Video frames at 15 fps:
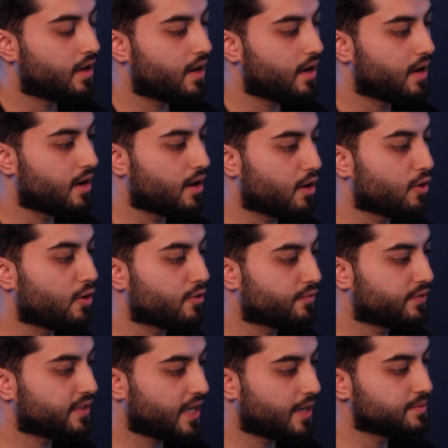A lot of
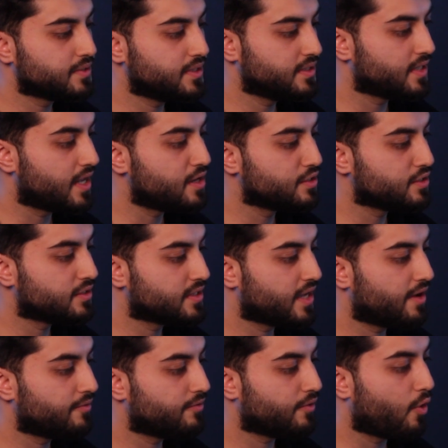the times, these engines
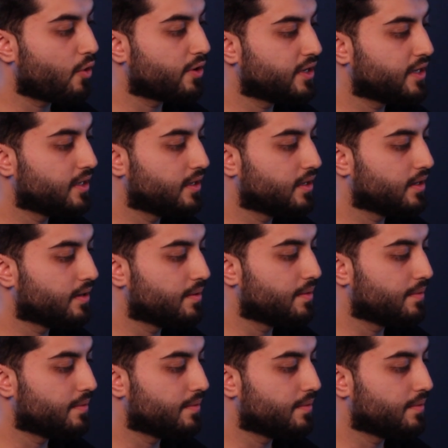have already